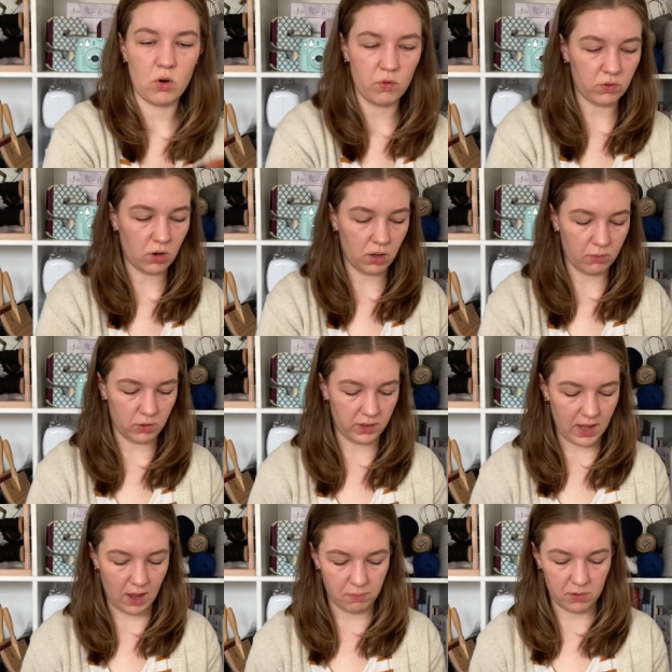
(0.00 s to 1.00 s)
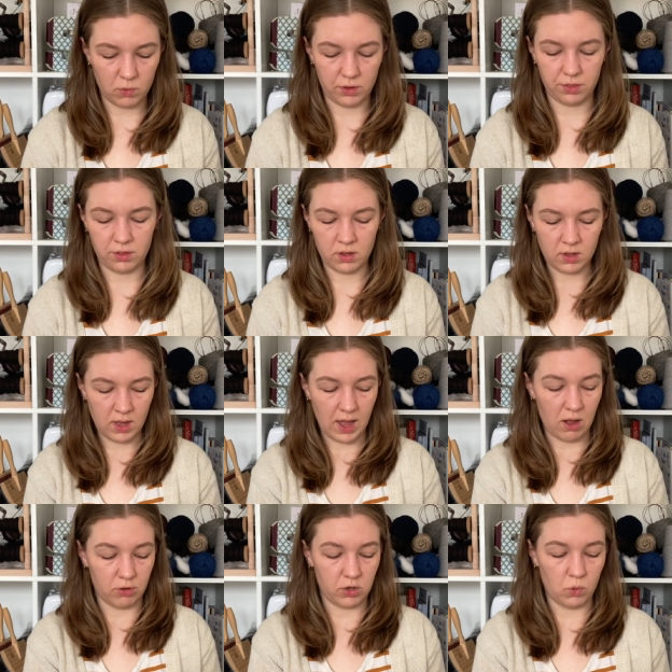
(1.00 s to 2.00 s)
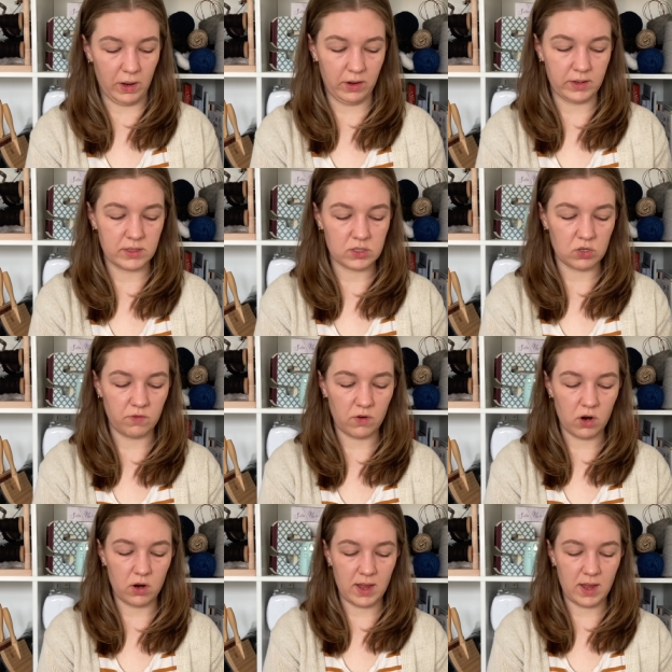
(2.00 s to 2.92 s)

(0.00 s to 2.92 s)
overall I'm really happy with how they're wearing so far.